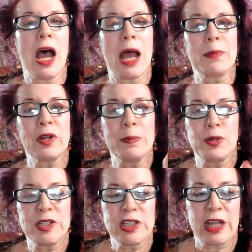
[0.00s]
I'm going to
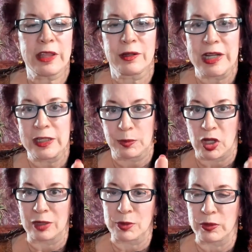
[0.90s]
put together in the
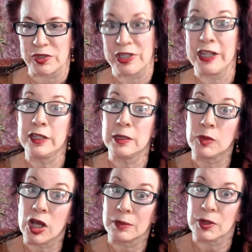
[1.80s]
blog post.
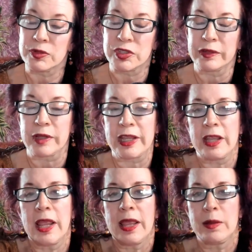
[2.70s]
Okay,
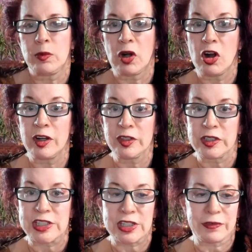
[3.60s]
where all the
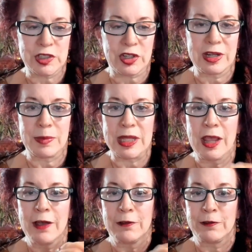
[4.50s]
good stuff is going to be
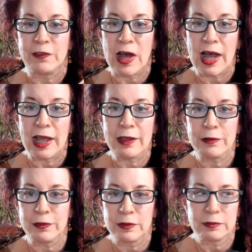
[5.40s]

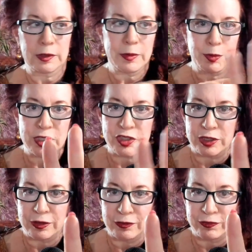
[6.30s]
5, let me put this
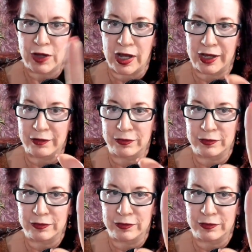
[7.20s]
here, 5.